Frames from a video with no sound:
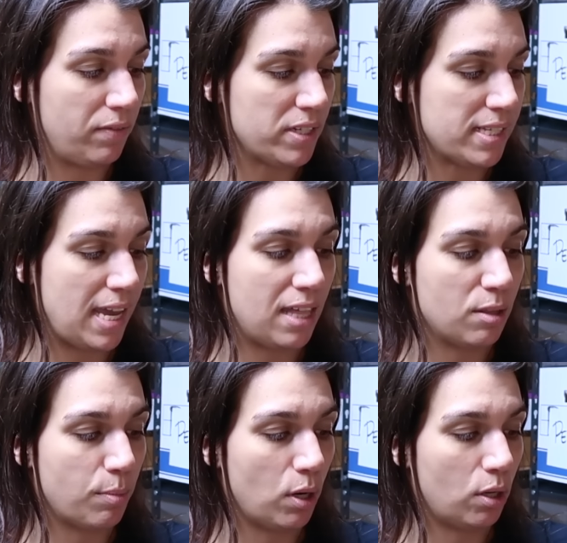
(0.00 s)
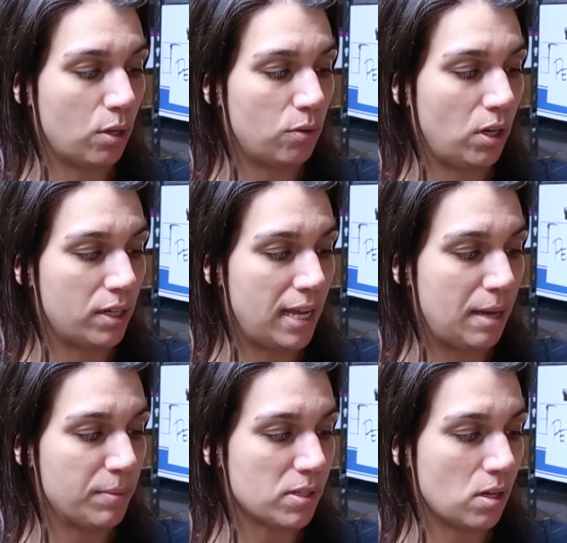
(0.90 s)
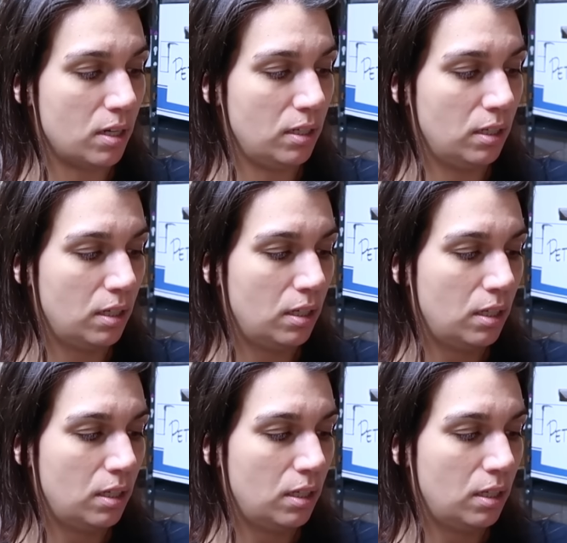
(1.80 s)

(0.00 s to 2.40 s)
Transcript: have to scan the barcode on Amazon.